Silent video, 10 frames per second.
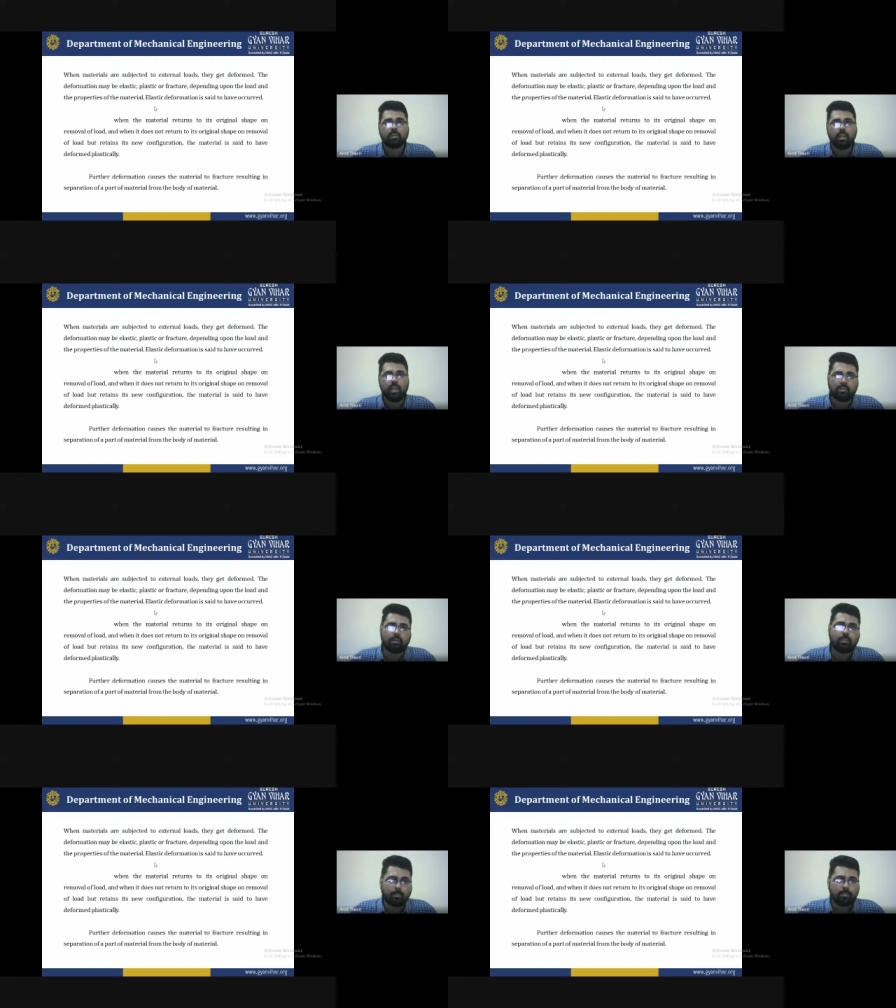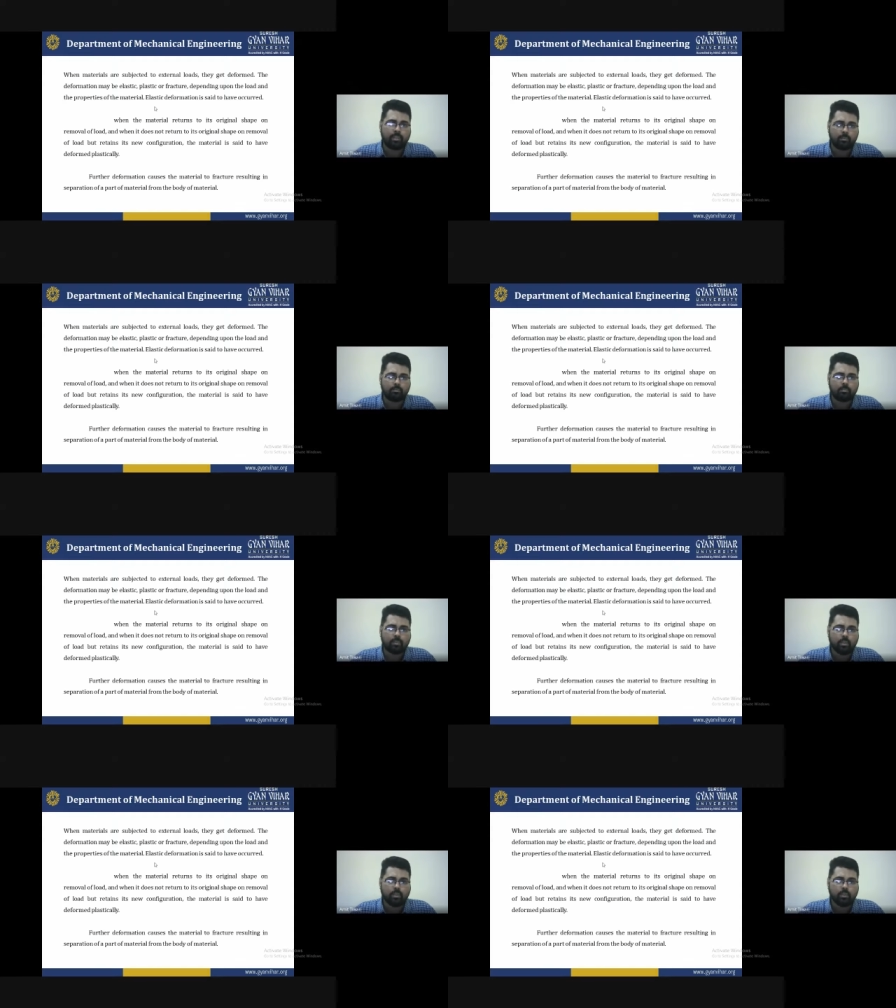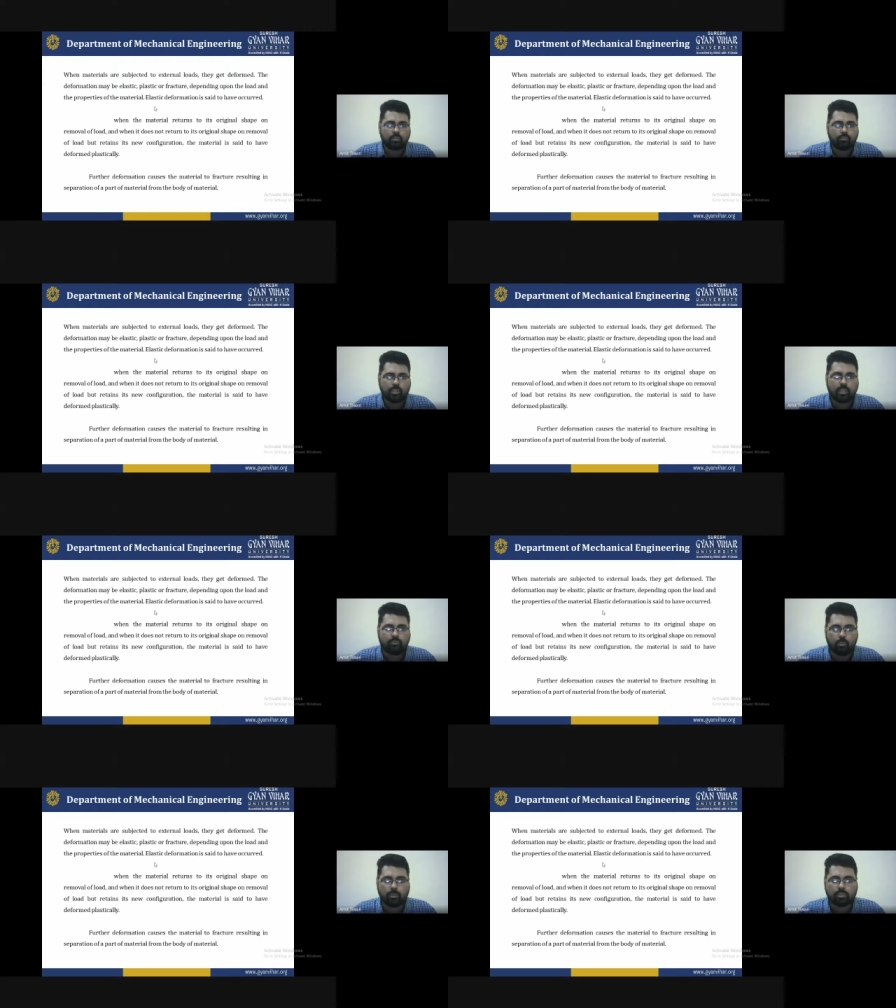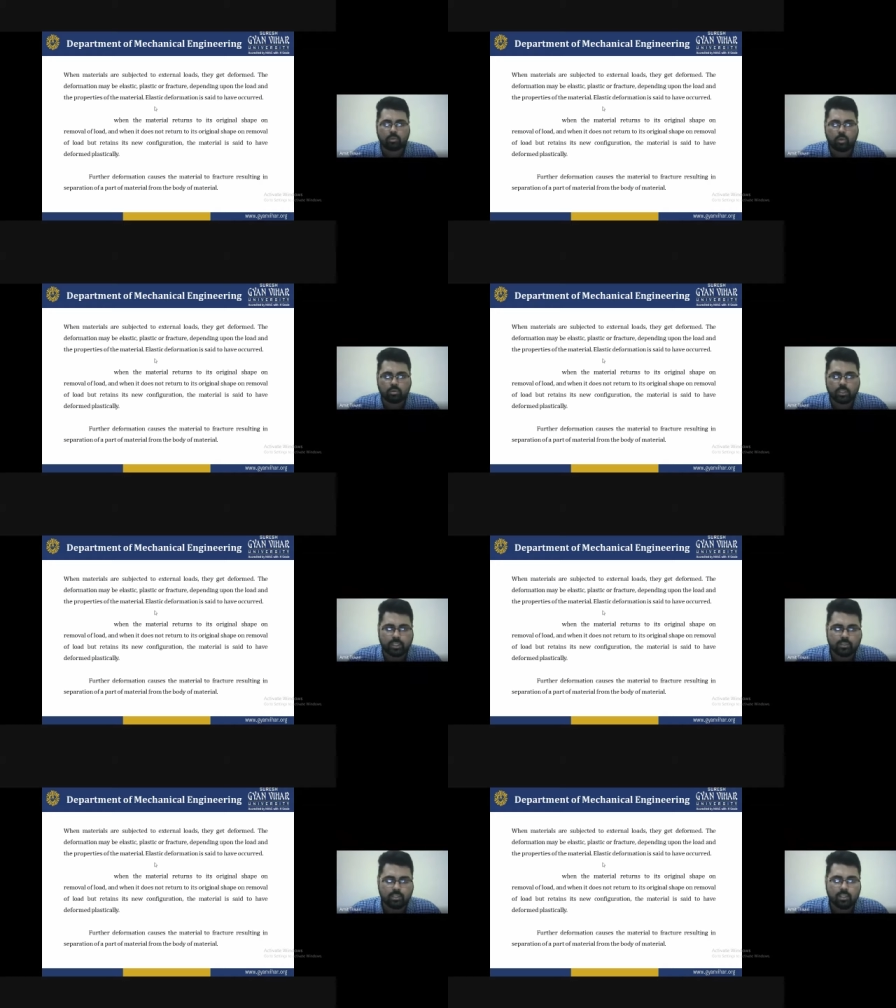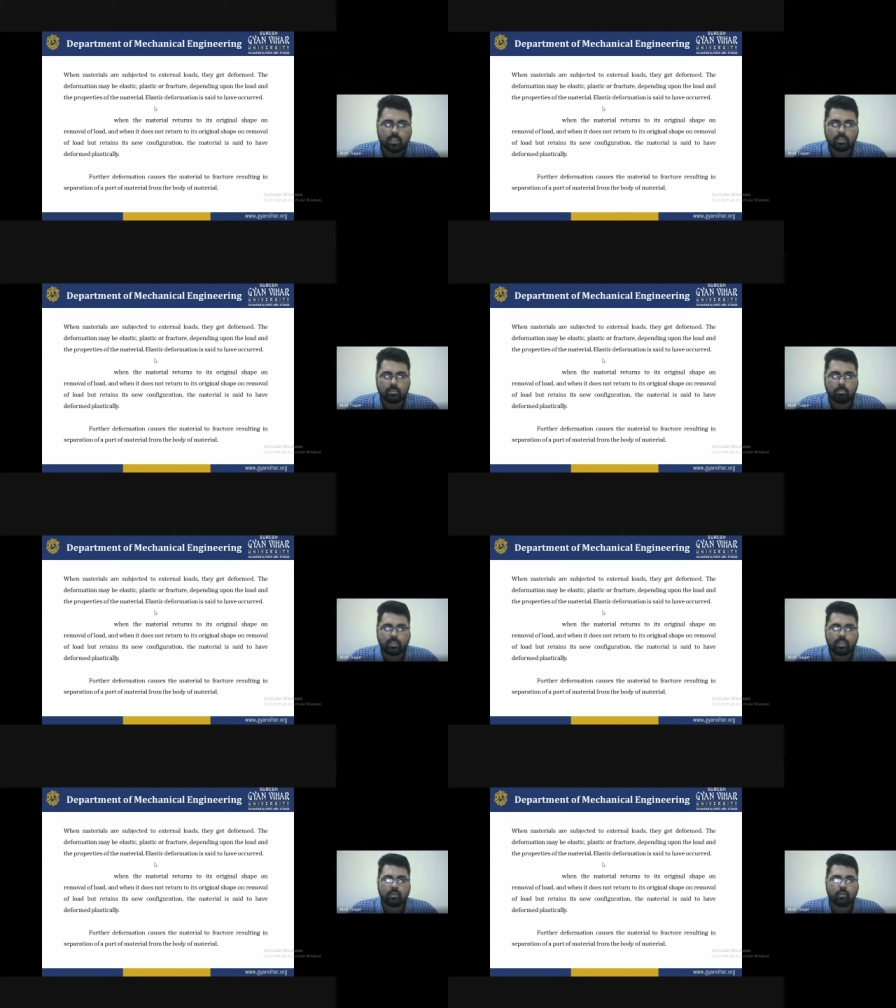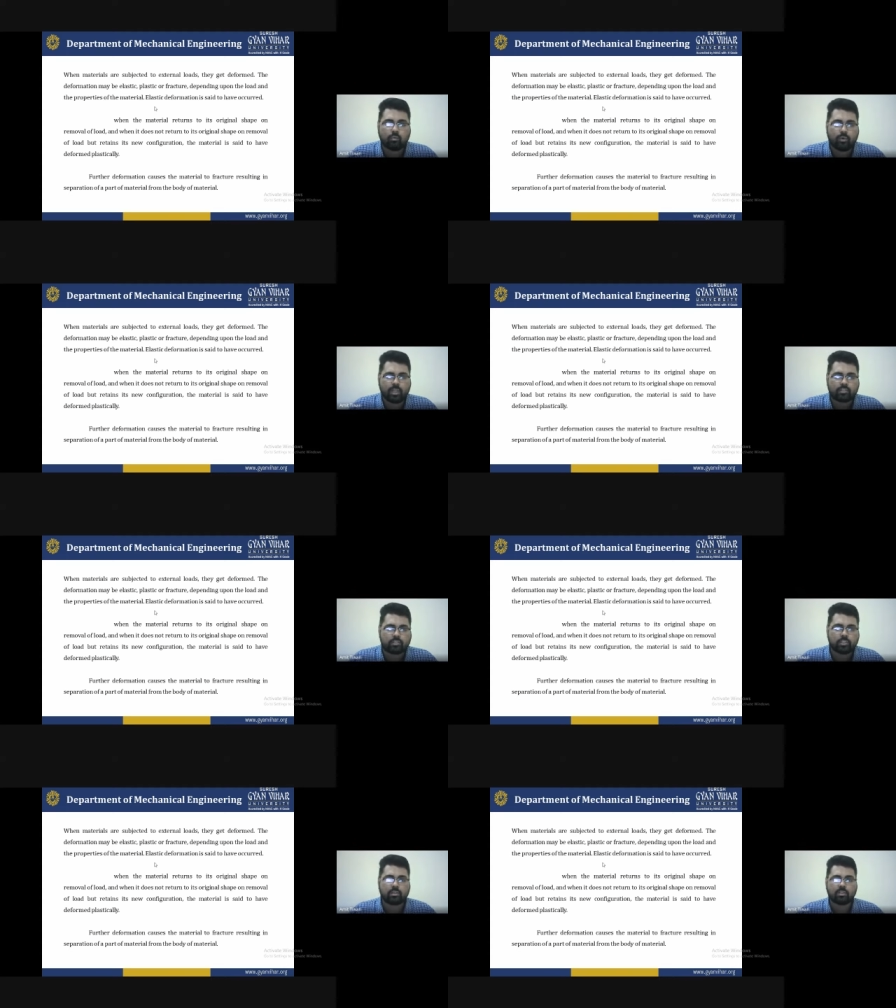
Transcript: It will be happen there. So the further deformation causes the material to fracture,